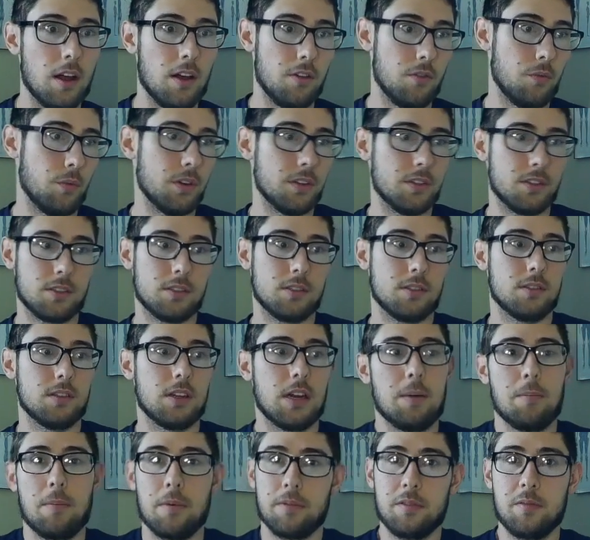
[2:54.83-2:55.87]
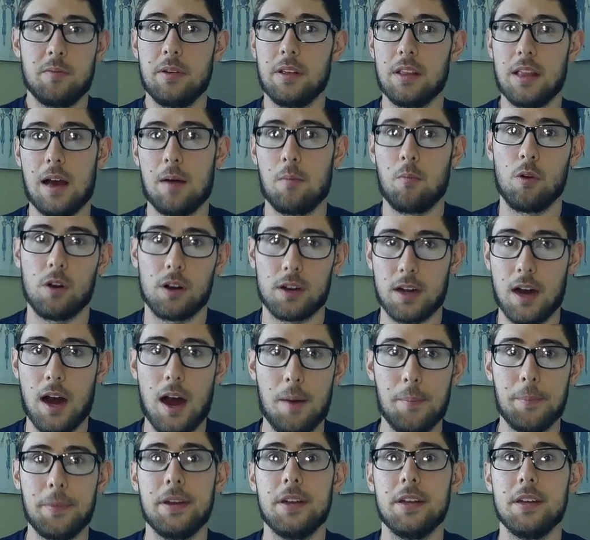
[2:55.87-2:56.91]
what's come up to be a lot more
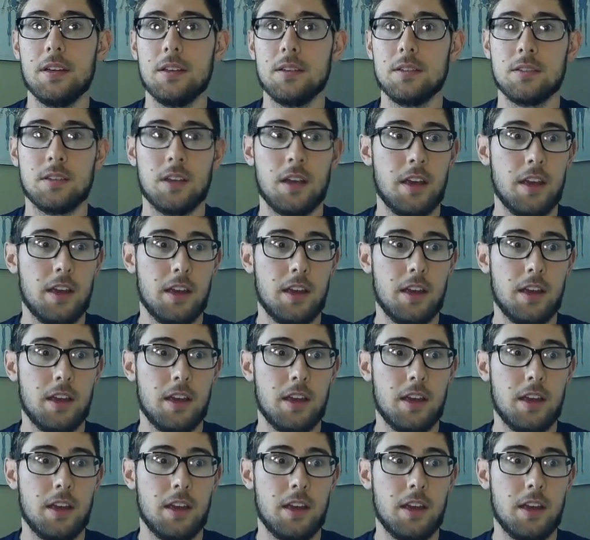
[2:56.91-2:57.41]
common is